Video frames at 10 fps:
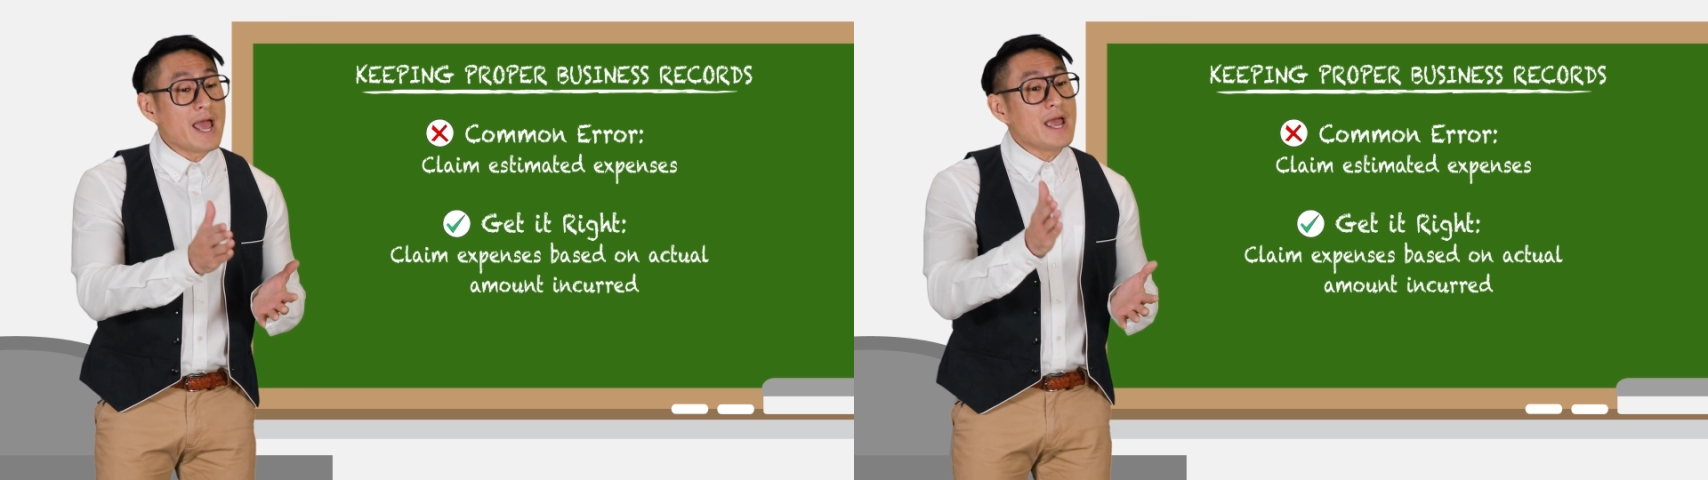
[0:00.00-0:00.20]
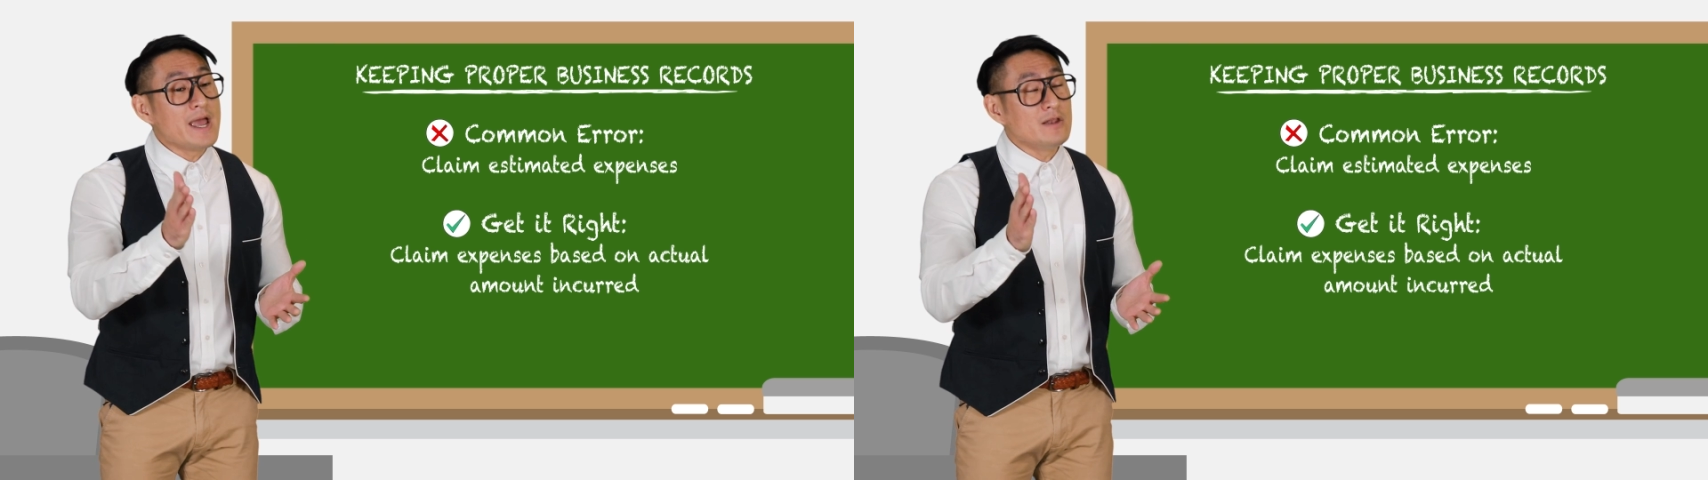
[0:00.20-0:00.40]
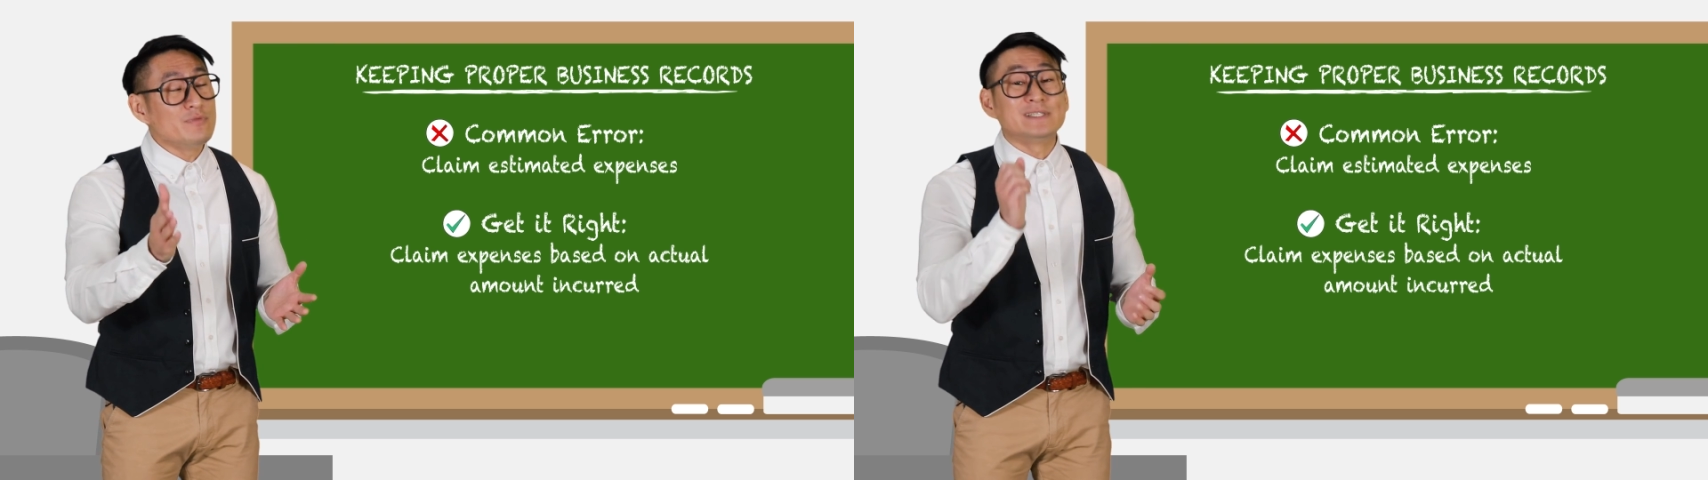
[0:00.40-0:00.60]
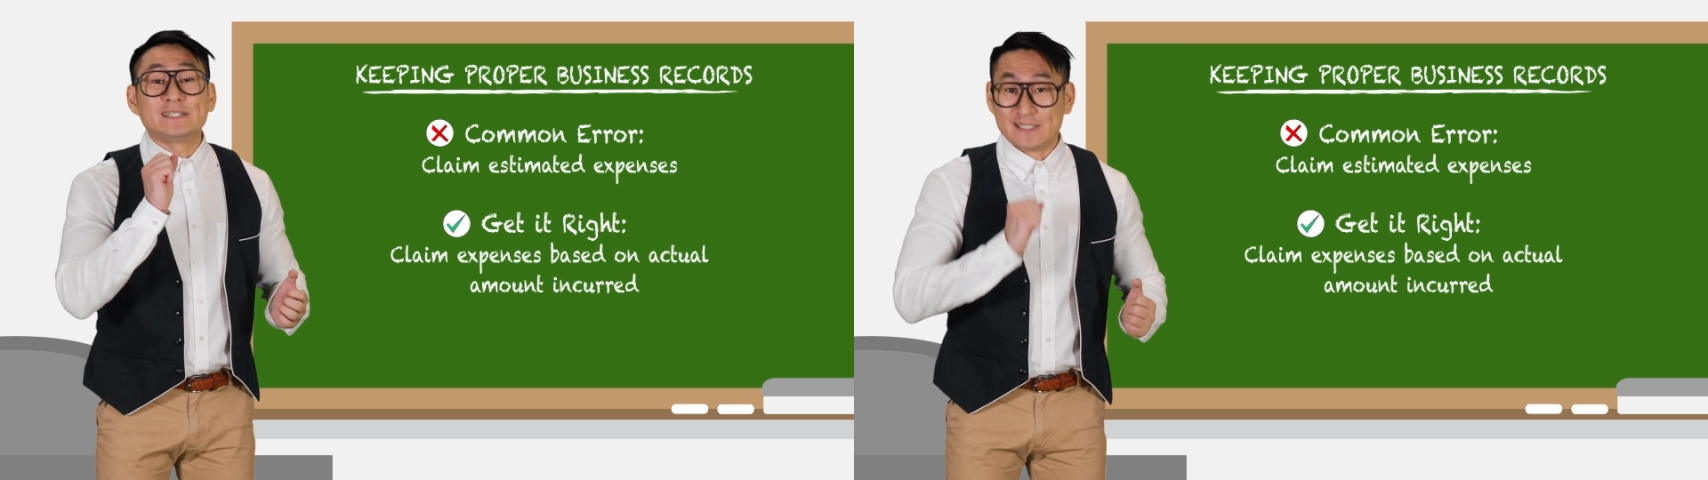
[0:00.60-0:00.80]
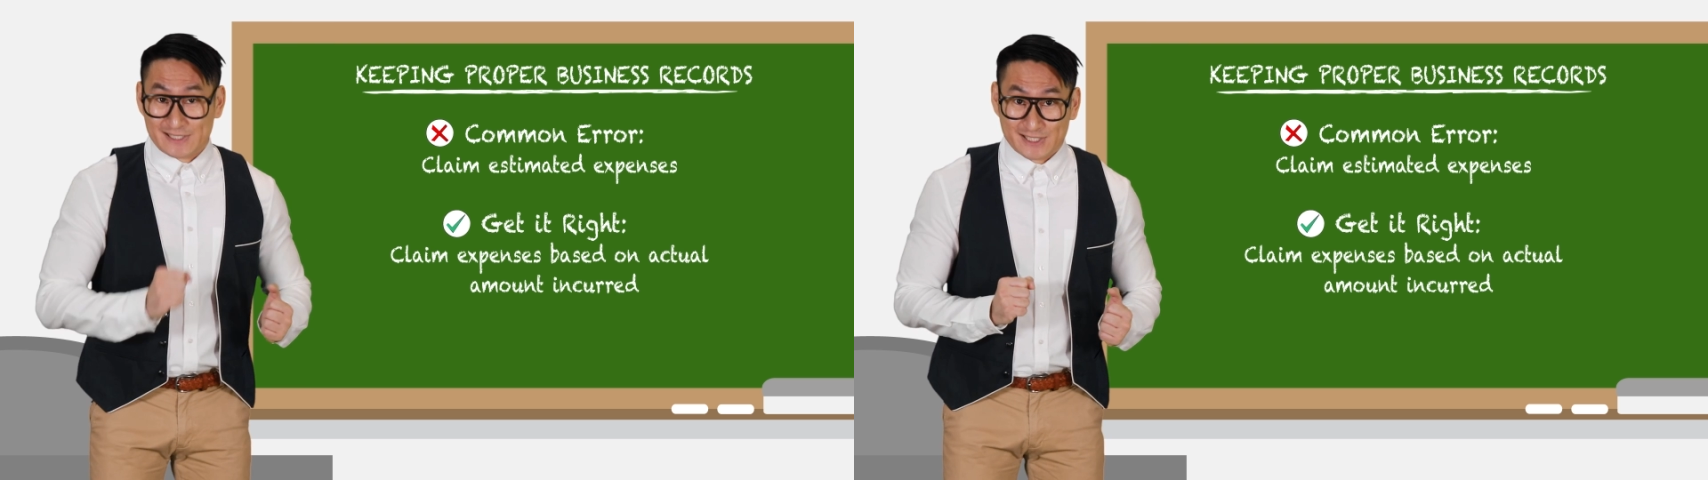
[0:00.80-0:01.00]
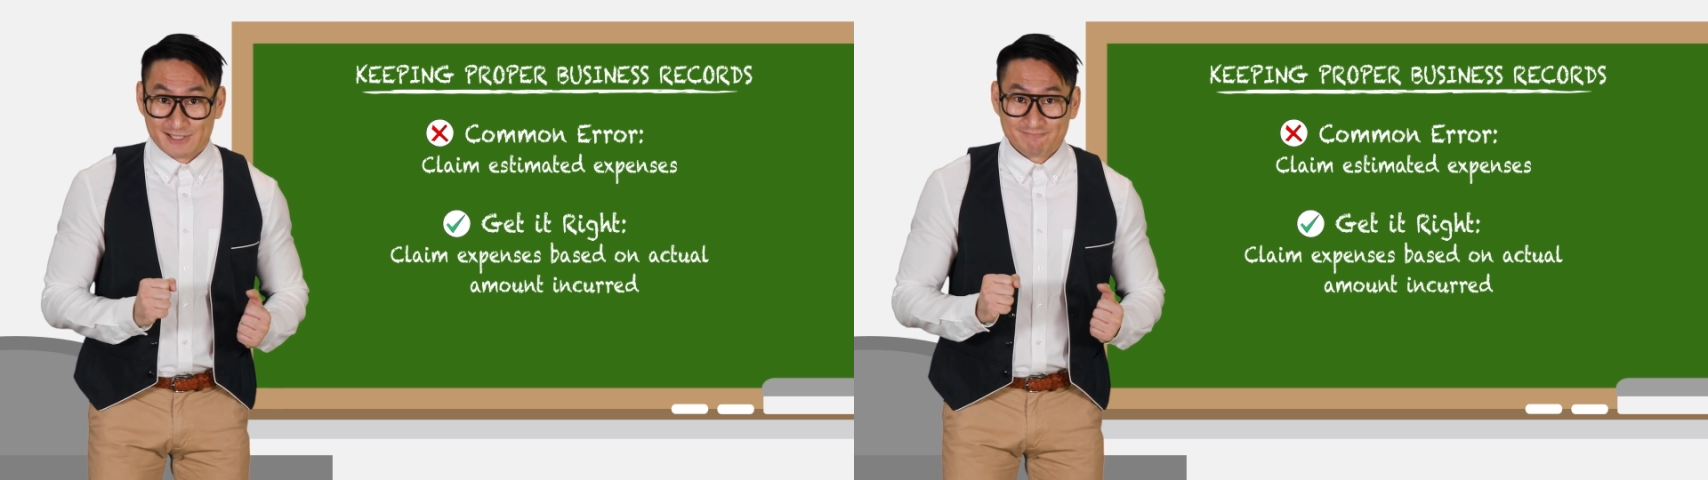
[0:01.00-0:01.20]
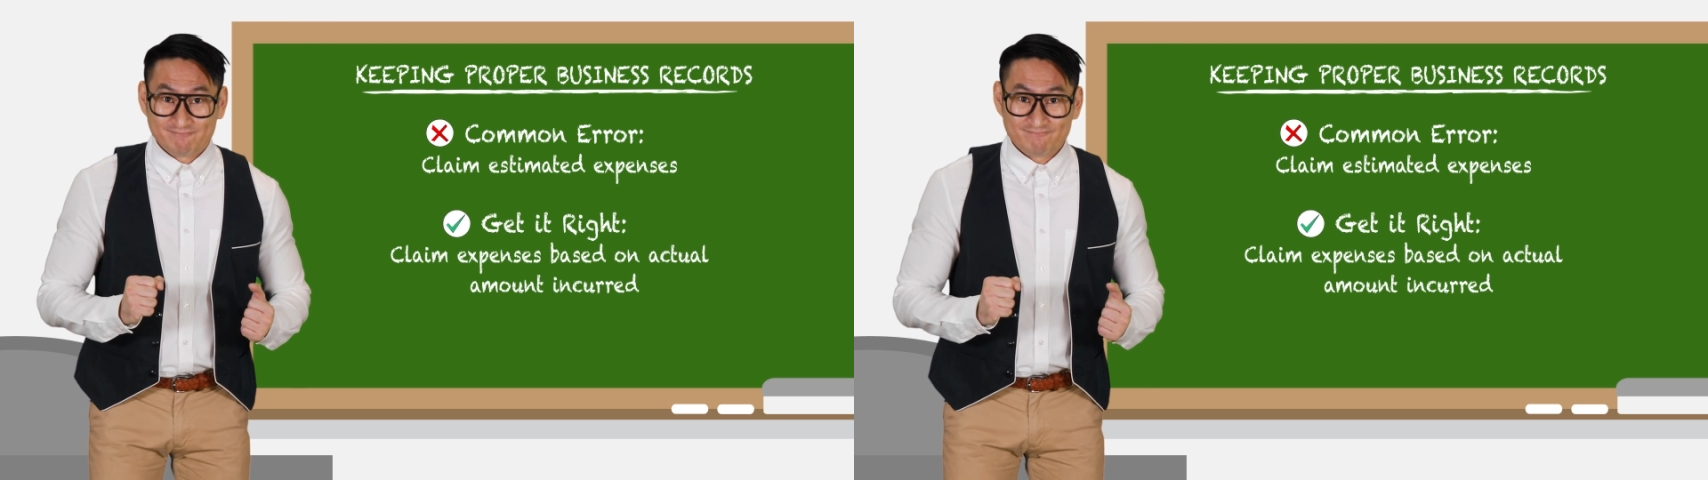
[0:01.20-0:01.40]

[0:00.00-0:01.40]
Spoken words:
and receipts.